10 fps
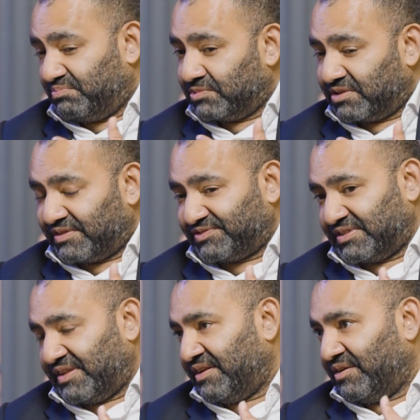More
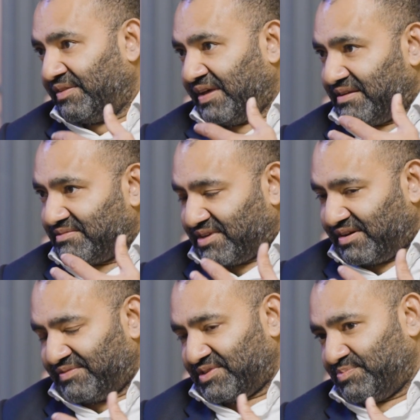often than not, that
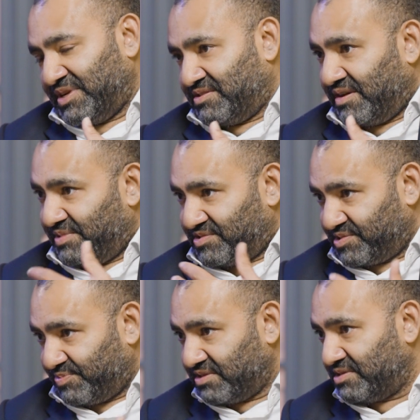kind of just means nobody's
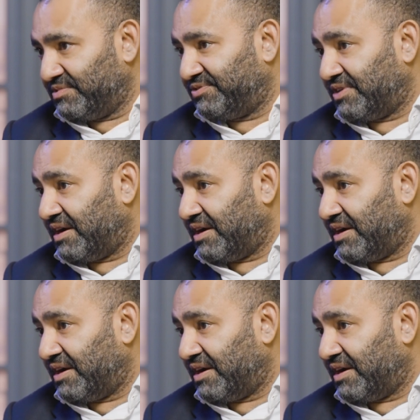responsible for